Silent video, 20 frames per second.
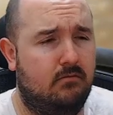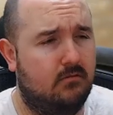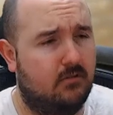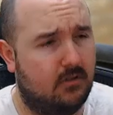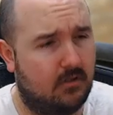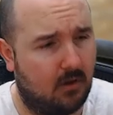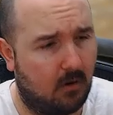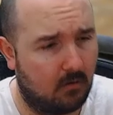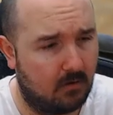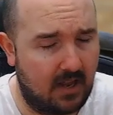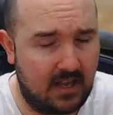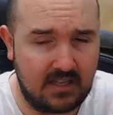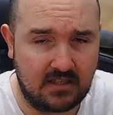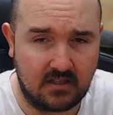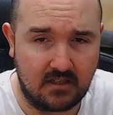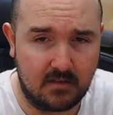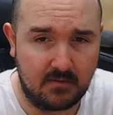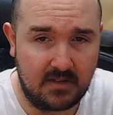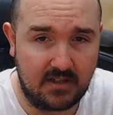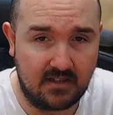God, that's going
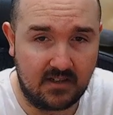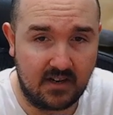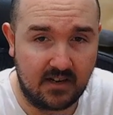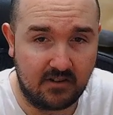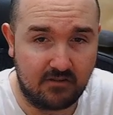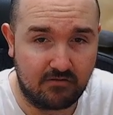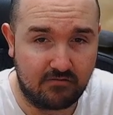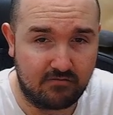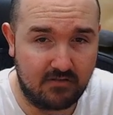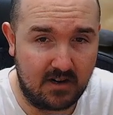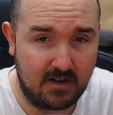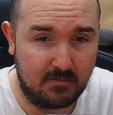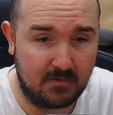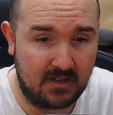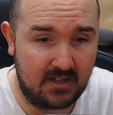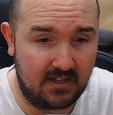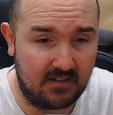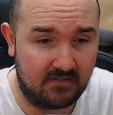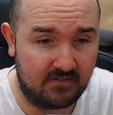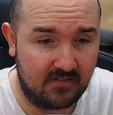to be
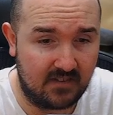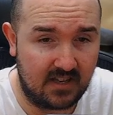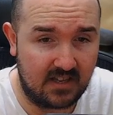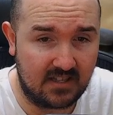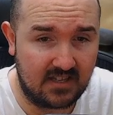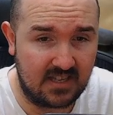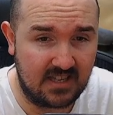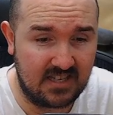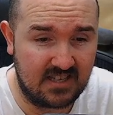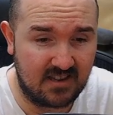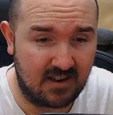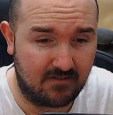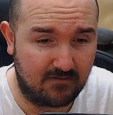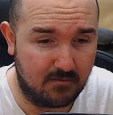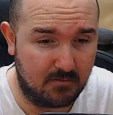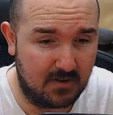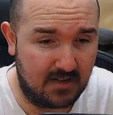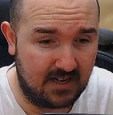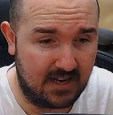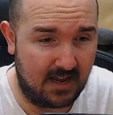incredibly,
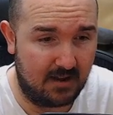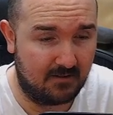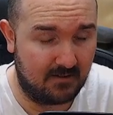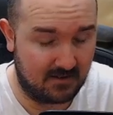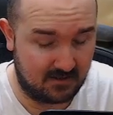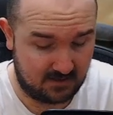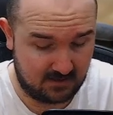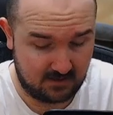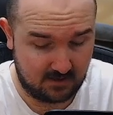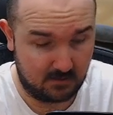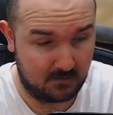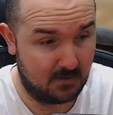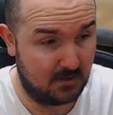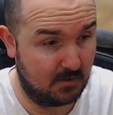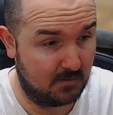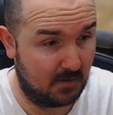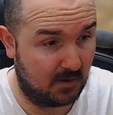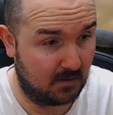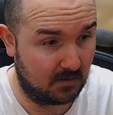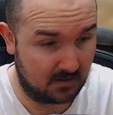insufferably loud, isn't it? Holy
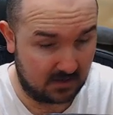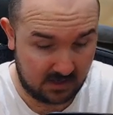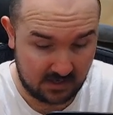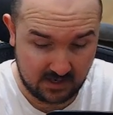smokes.